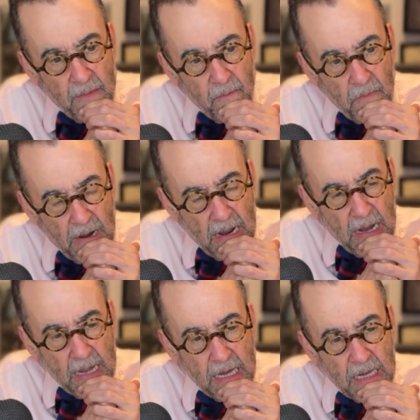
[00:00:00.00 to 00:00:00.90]

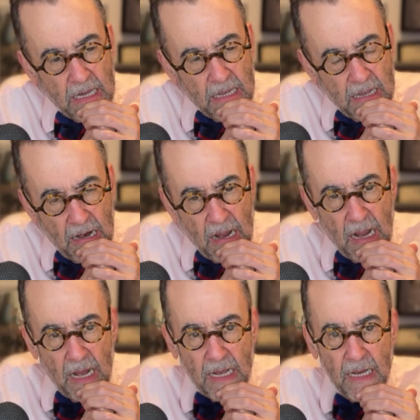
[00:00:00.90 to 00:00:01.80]
My
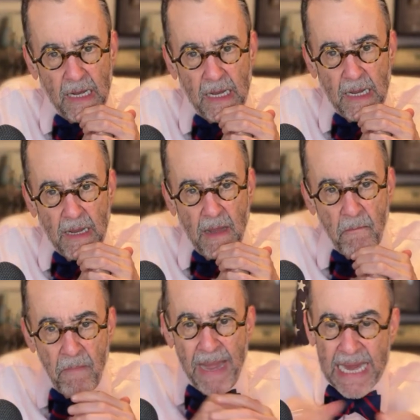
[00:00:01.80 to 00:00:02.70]
God,
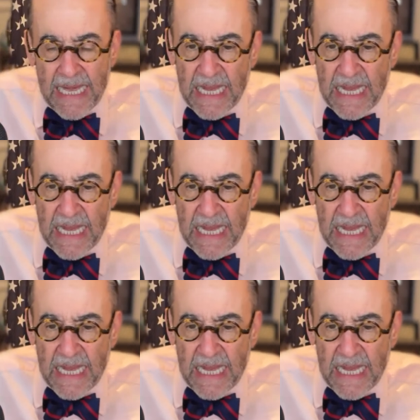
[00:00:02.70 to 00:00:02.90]
make